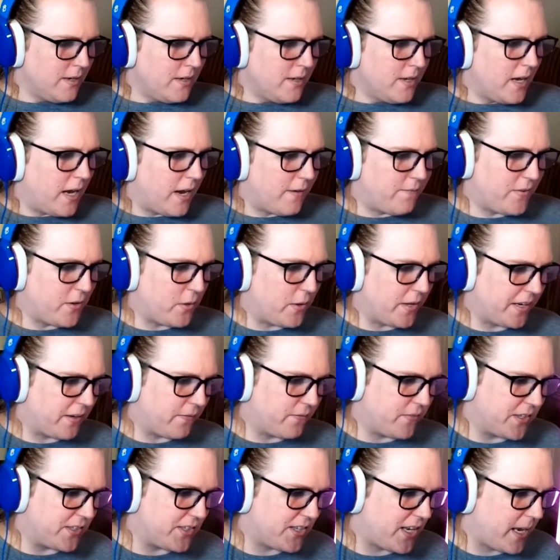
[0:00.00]
I feel like if
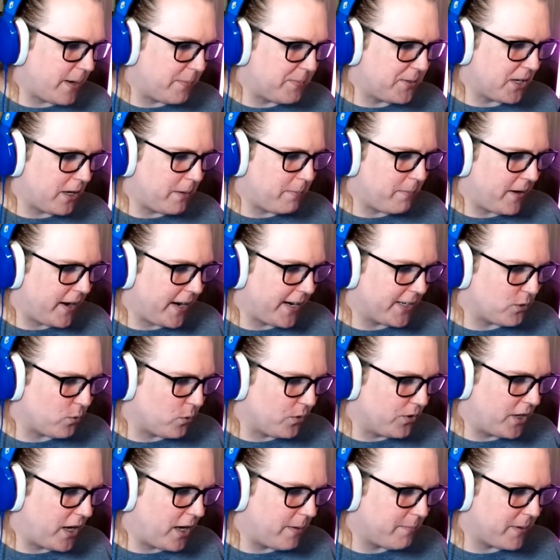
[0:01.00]
this keeps up, ICE will
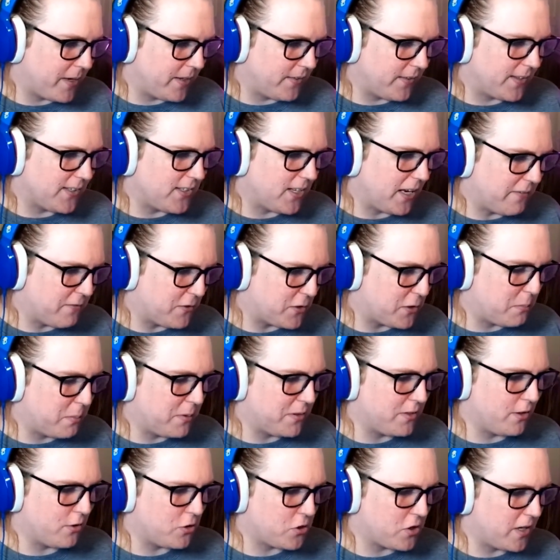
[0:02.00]
not be in the safest
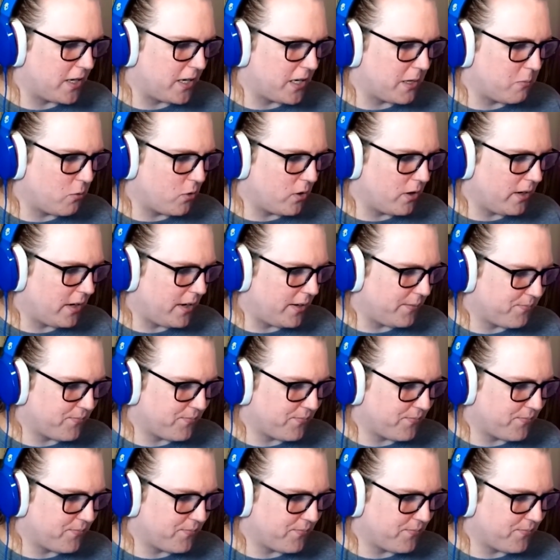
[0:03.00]
position anymore.